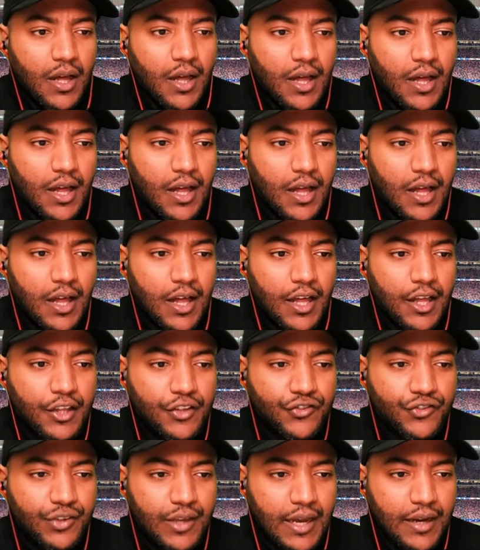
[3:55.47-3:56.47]

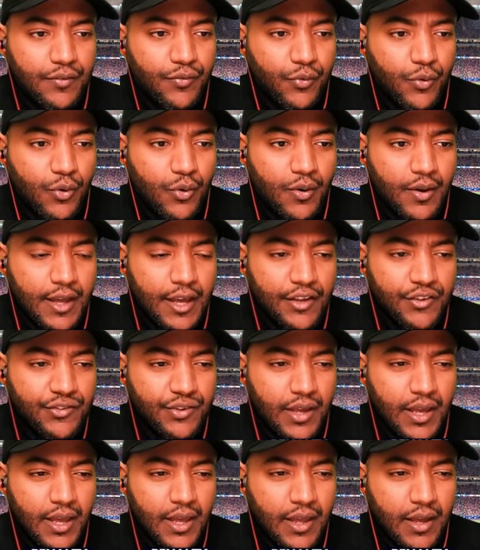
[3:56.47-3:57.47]
Jack4,
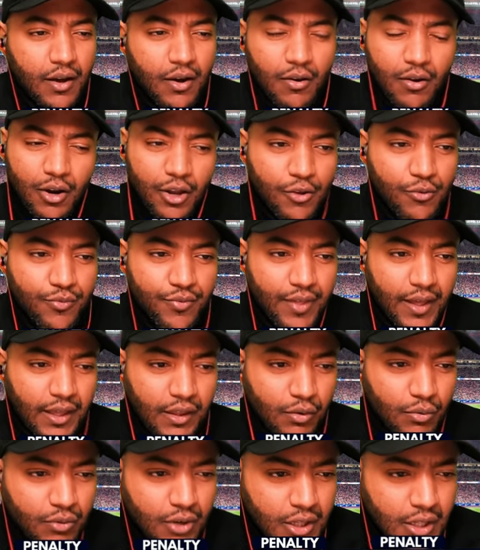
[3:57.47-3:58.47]
AJ, all of you,
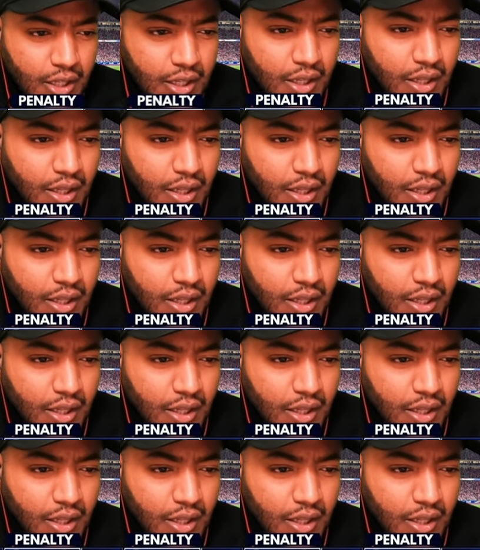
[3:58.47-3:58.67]
thank you.